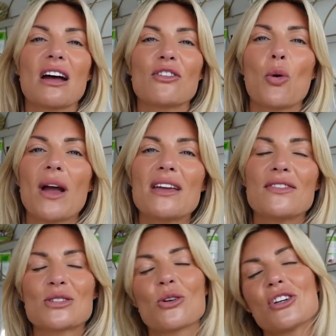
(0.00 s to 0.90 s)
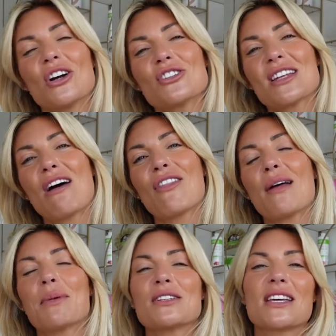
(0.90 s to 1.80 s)
quavers, or I just have
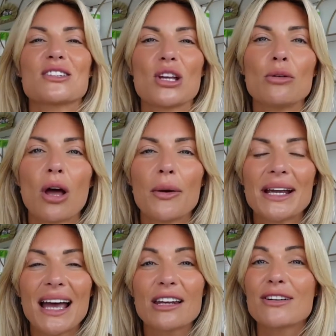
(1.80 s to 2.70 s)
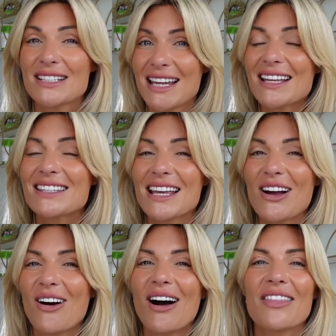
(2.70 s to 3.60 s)
that because they're so low in calories. Yes, they
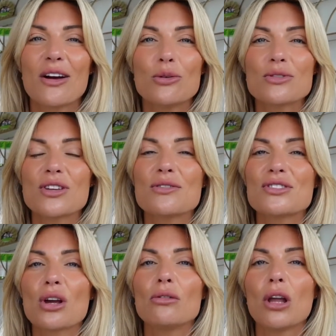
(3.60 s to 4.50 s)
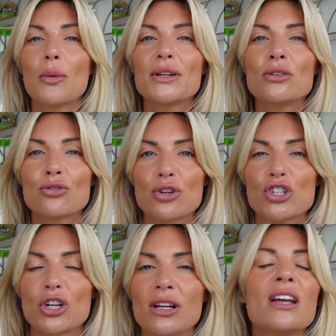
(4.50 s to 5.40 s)
are, and they're also so low in
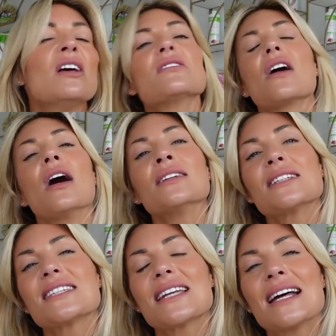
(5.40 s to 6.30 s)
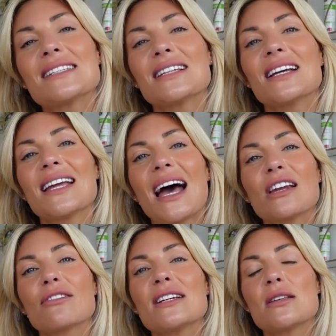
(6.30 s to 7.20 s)
nutrition. So understanding that
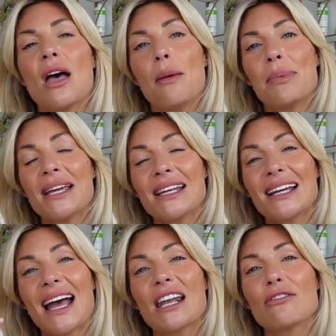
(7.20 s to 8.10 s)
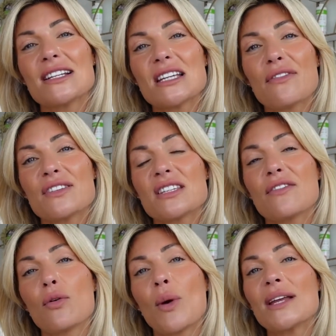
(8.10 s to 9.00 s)
calories, being in a calorie deficit
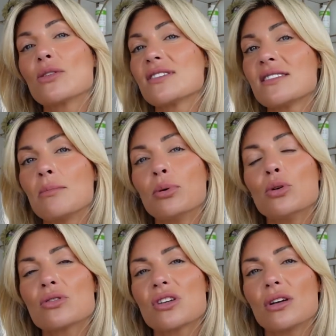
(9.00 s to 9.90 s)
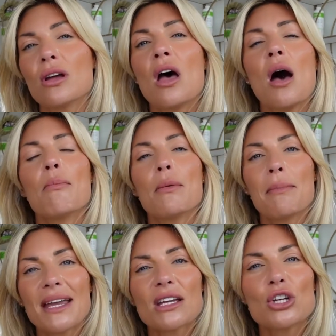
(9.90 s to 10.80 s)
for weight loss is important, but
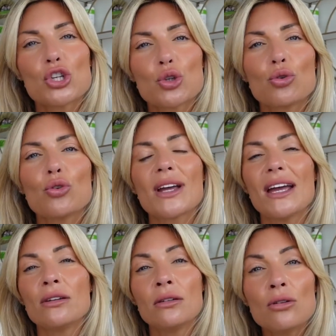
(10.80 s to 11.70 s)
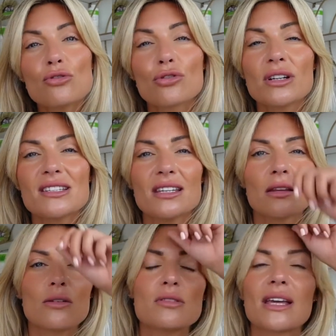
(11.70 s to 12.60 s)
making sure you're getting nutrients in
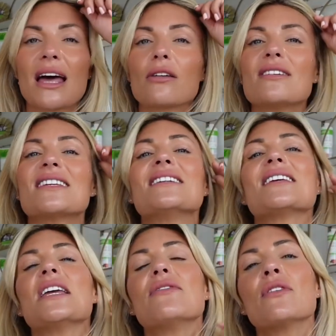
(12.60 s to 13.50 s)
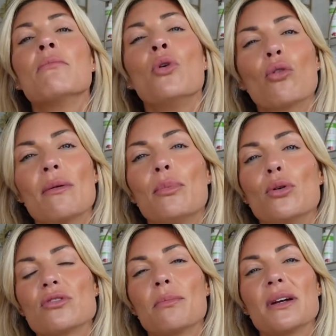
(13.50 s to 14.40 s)
those calories is even more
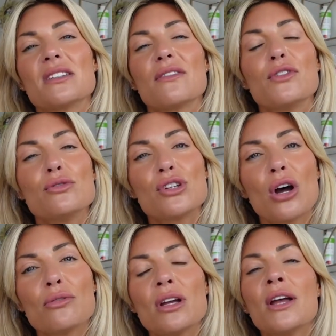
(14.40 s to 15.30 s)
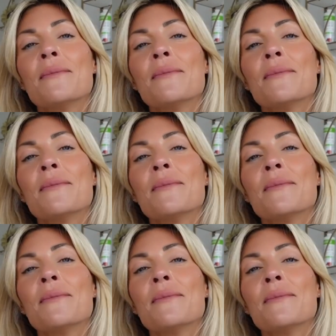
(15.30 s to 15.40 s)
important, because if you don't,